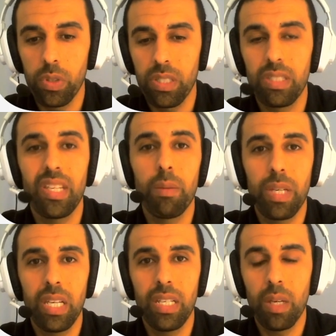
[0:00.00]
So it's the same
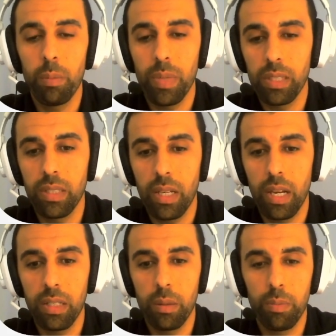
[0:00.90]
key name, but
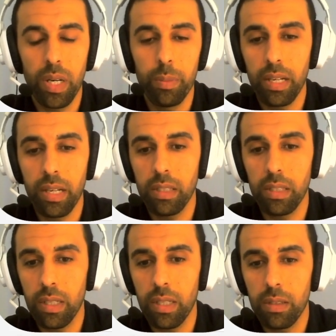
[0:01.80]
add pub added
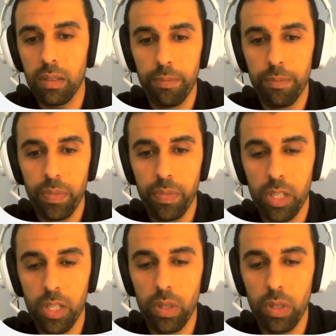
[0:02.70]
at the end.
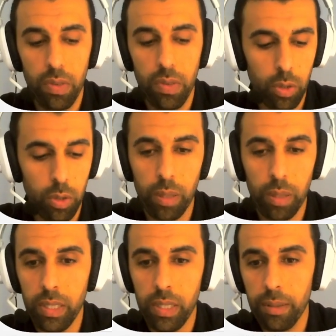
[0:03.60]
This will give us our
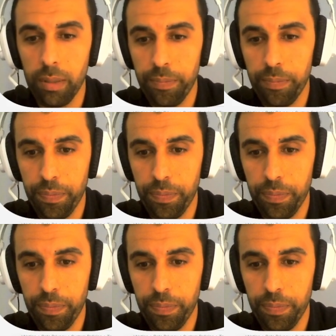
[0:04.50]
public key.